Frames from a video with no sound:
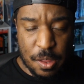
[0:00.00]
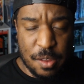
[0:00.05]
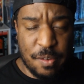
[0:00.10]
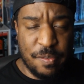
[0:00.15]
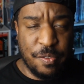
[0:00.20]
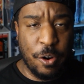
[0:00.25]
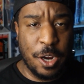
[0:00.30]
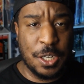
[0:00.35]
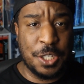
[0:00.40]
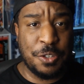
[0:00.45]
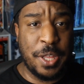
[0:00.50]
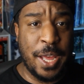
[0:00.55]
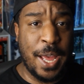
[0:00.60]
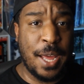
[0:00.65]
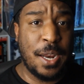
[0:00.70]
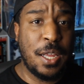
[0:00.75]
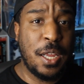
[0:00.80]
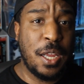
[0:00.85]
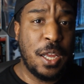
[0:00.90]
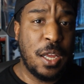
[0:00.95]
before I do
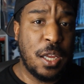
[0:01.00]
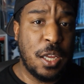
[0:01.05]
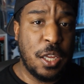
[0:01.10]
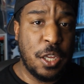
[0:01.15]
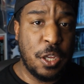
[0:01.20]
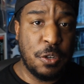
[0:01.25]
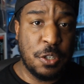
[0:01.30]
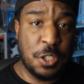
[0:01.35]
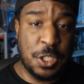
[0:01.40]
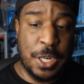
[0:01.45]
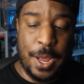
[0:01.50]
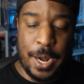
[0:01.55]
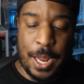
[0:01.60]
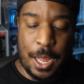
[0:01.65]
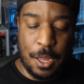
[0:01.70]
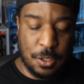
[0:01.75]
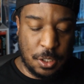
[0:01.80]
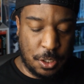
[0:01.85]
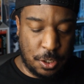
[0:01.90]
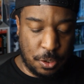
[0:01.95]
that, huge shout
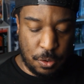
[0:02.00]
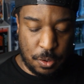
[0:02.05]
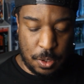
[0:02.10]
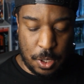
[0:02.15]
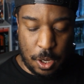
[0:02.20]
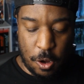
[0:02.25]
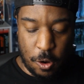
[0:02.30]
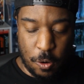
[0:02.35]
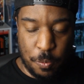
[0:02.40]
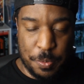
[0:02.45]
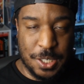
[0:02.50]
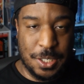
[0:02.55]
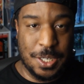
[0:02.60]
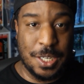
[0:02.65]
out to the homies